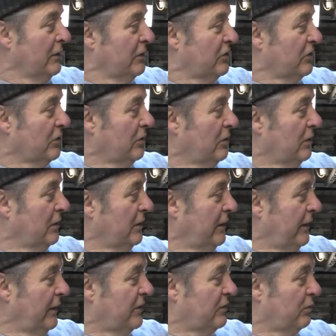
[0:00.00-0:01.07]
So
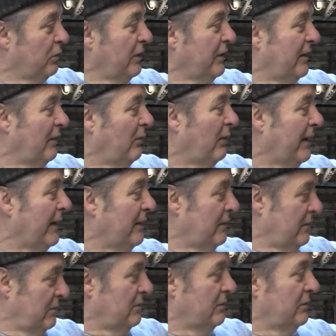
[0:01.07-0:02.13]
it's worth your while
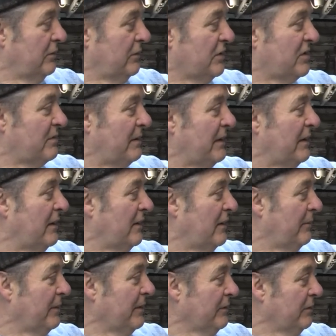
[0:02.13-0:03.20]
to spend a
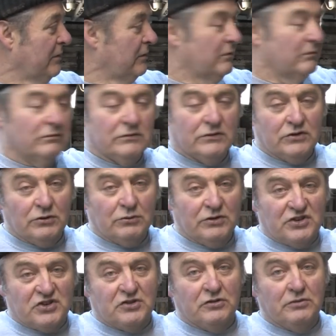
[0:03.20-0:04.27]
little bit and do
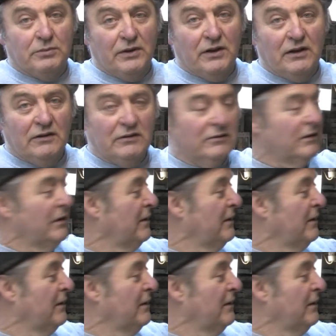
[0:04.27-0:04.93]
the stud bar.